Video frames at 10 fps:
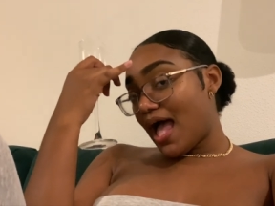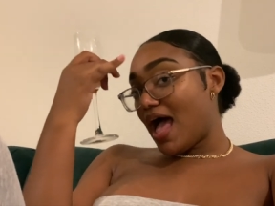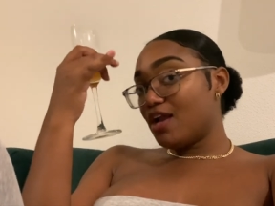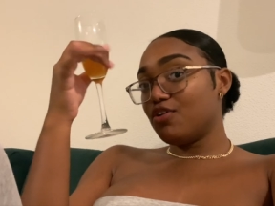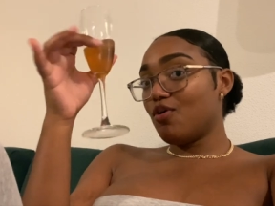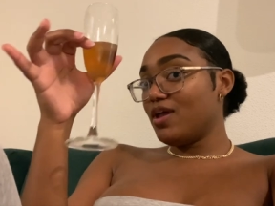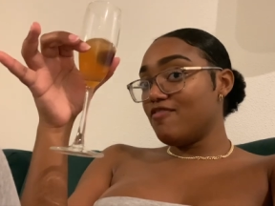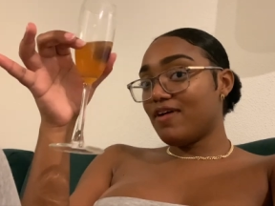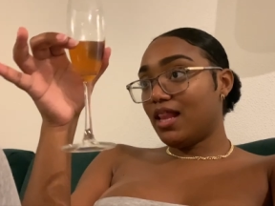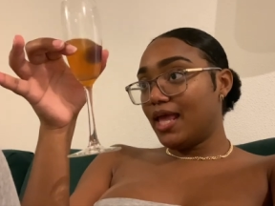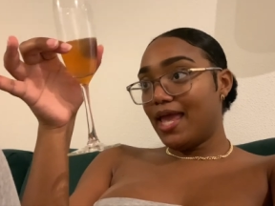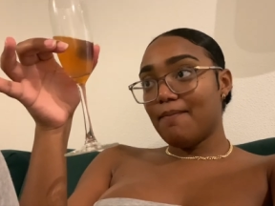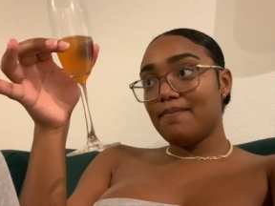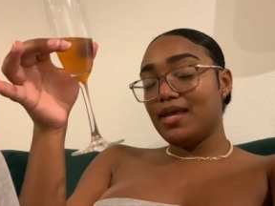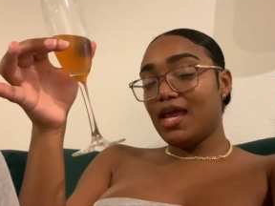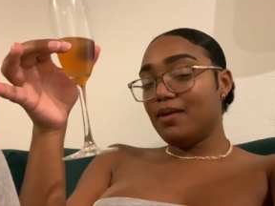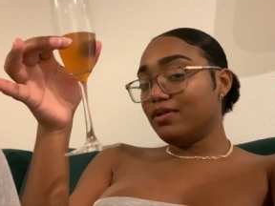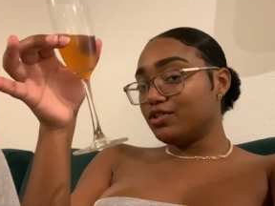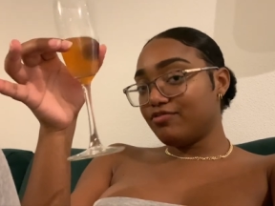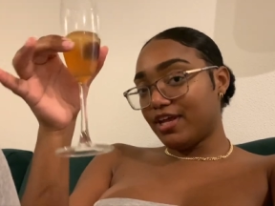I don't know if I'll be
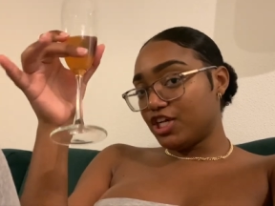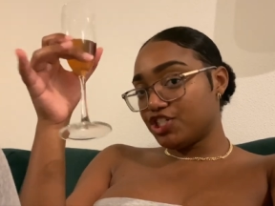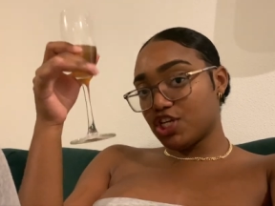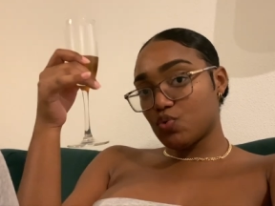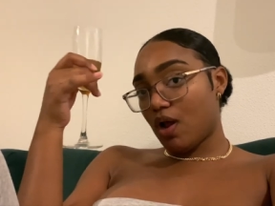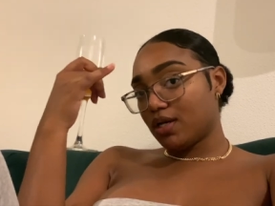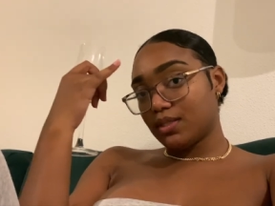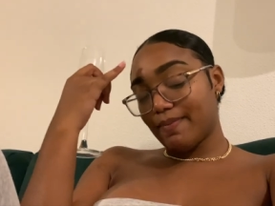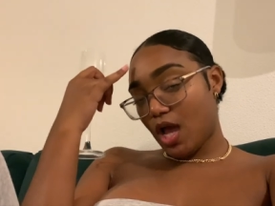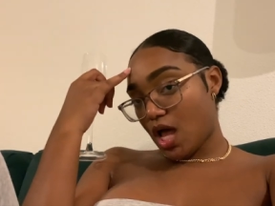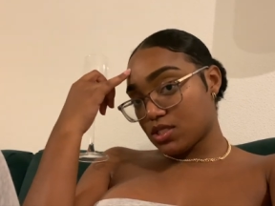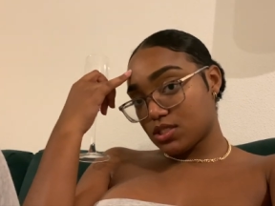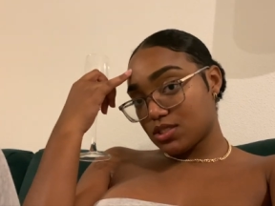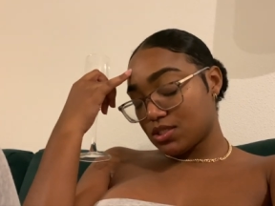able to finish this one because